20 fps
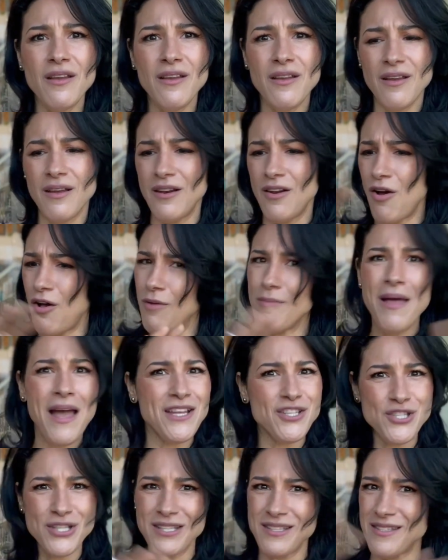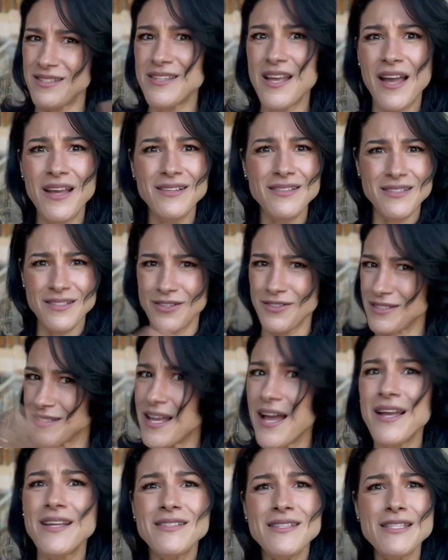And all magic is science and all
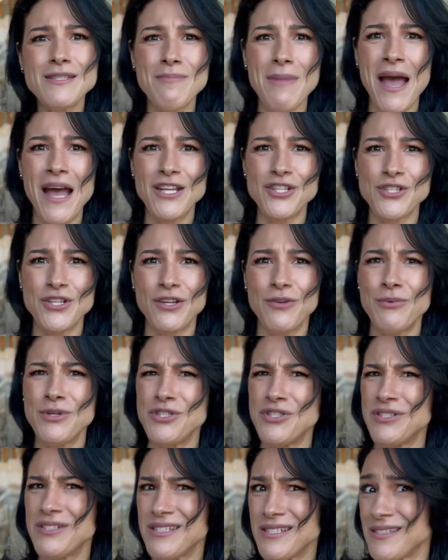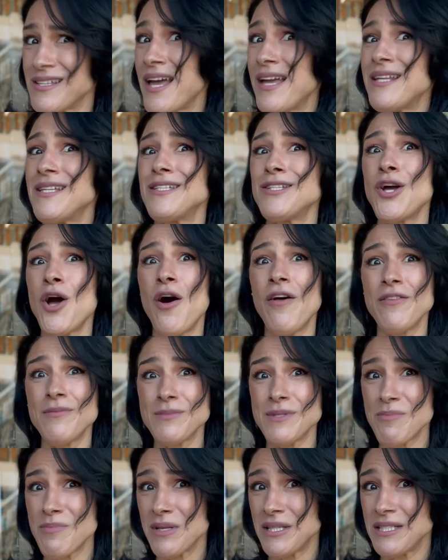science is magic. We just decided to call them
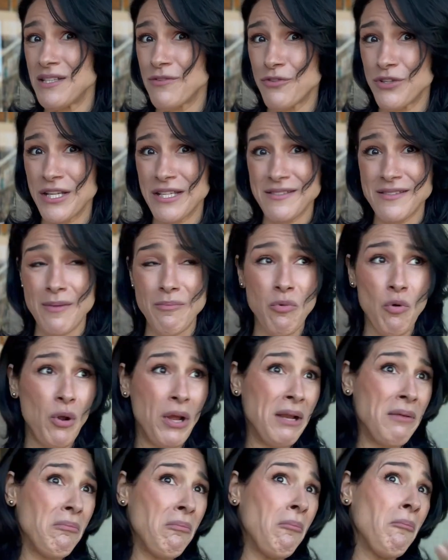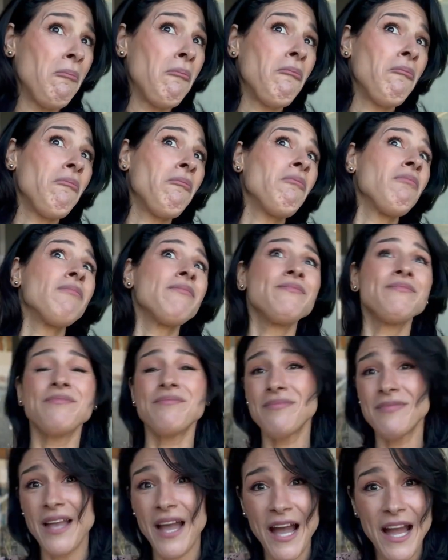something different at some point.
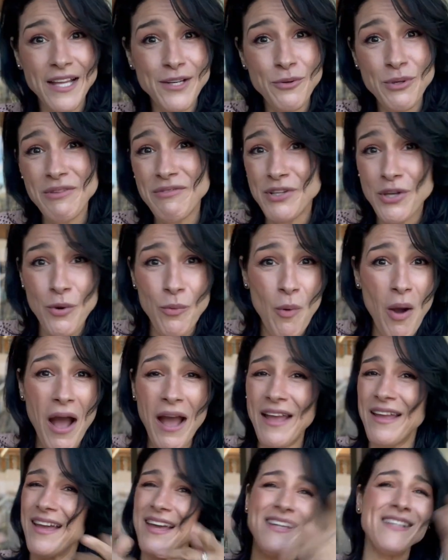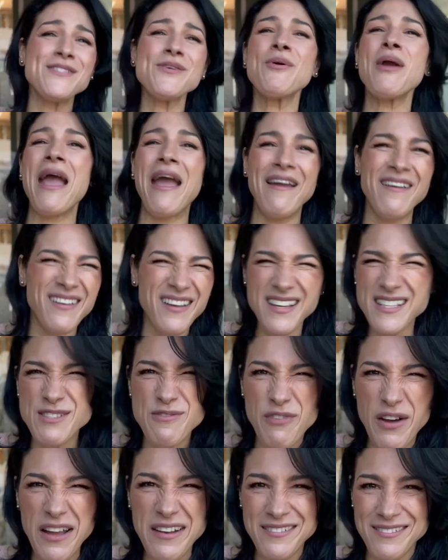I don't even know why, and it's okay. It's
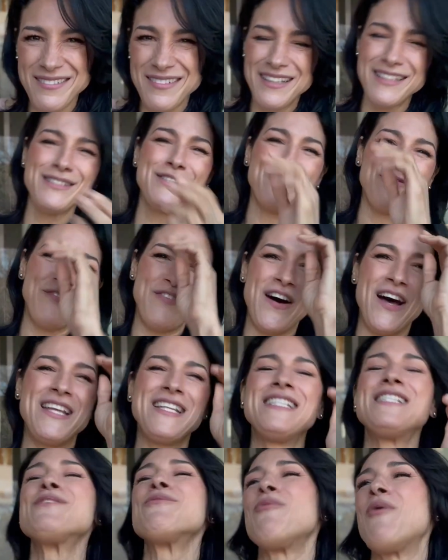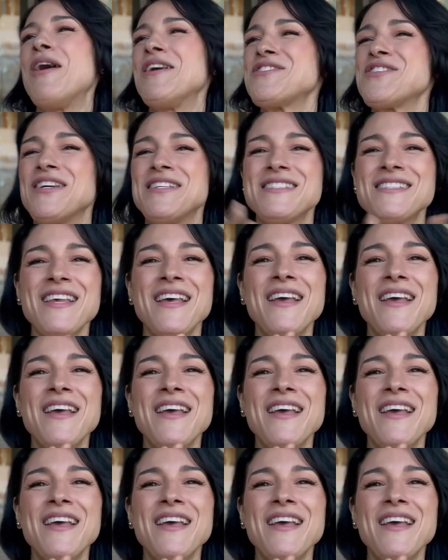fun. It's fun to watch us